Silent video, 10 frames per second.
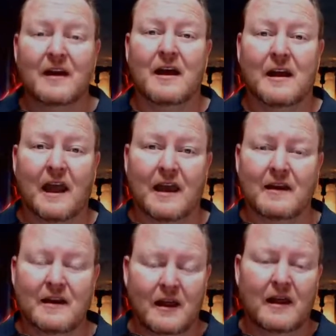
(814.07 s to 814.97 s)

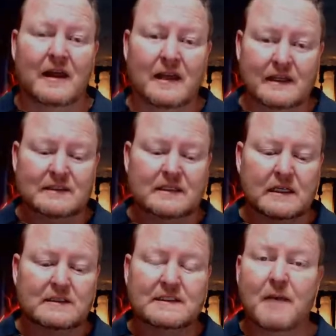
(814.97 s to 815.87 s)
again is
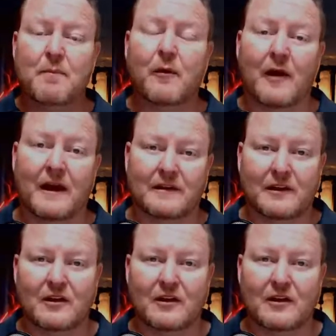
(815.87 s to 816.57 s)
separate